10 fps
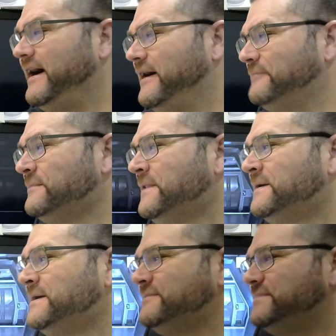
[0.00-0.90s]
um,
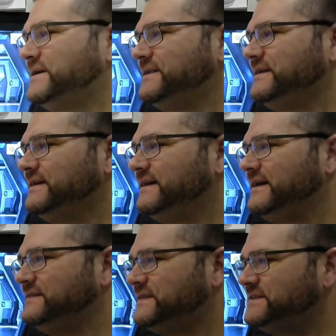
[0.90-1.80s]
but
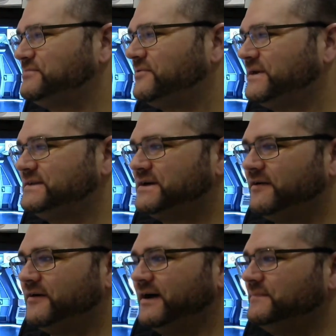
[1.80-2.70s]
at this point in
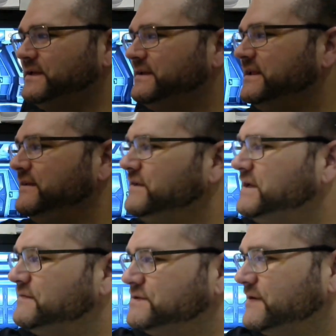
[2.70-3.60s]
time, and it even
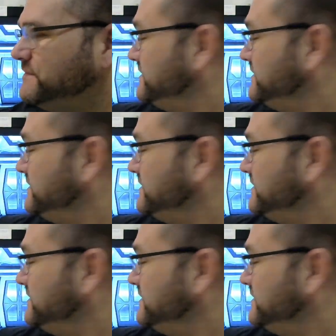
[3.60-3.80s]
gives you, at the